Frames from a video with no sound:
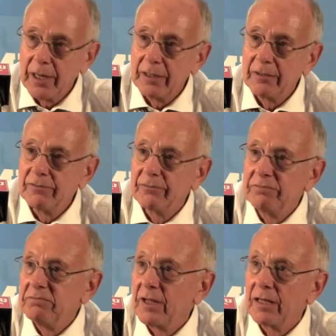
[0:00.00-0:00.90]

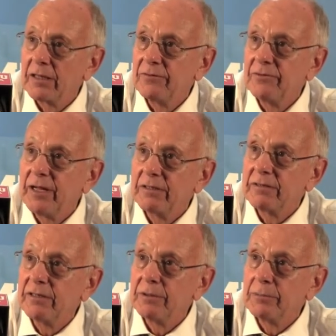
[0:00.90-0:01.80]
I loved that
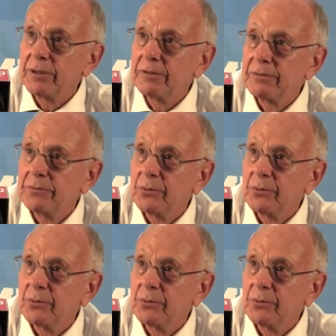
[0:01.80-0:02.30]
team and